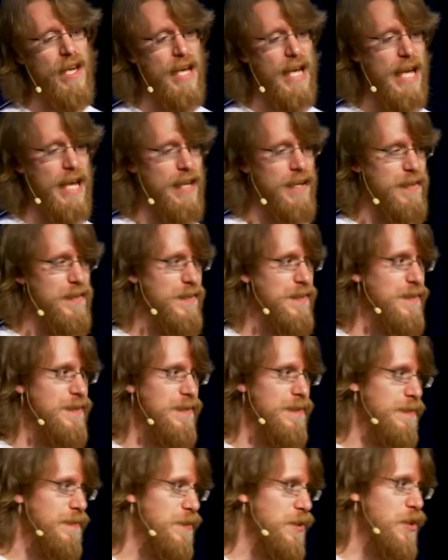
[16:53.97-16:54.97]
and
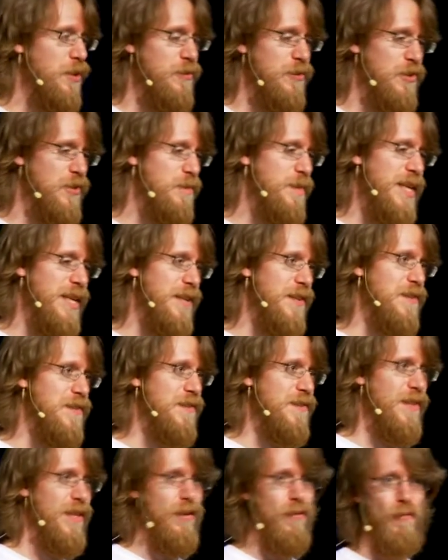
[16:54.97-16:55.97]
just
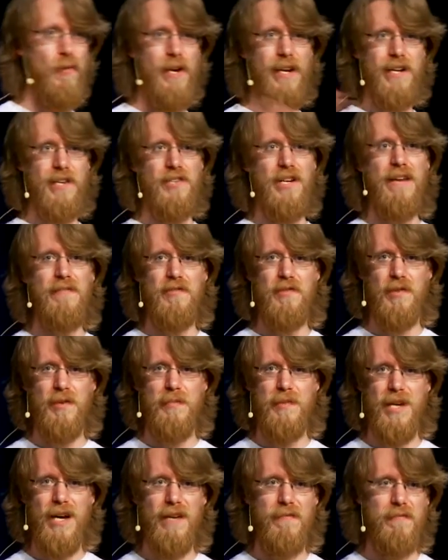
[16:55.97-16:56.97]
because we're at a
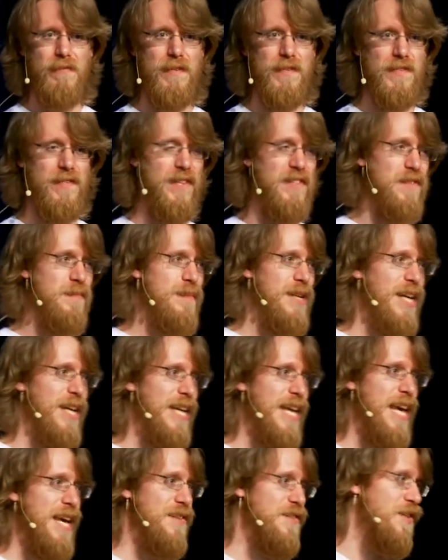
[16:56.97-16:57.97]
JavaScript conference doesn't mean I
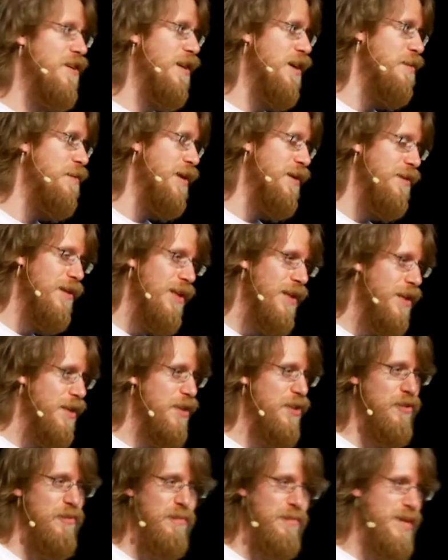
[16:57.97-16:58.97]
can't talk about
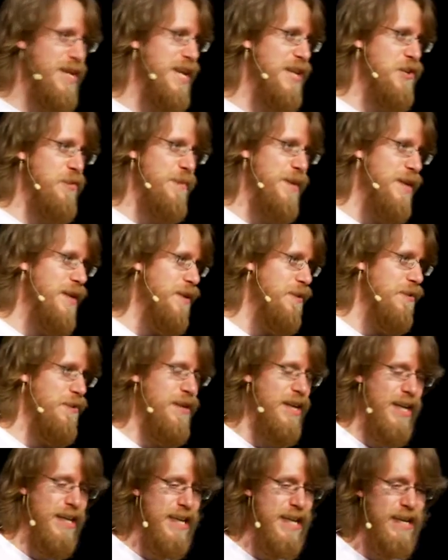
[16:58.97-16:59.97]
PHP or
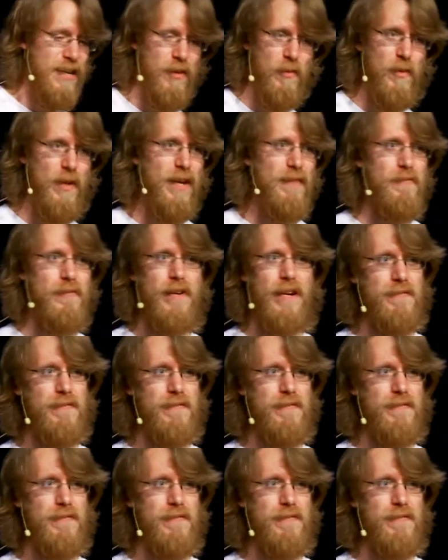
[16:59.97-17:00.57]
.NET or whatever.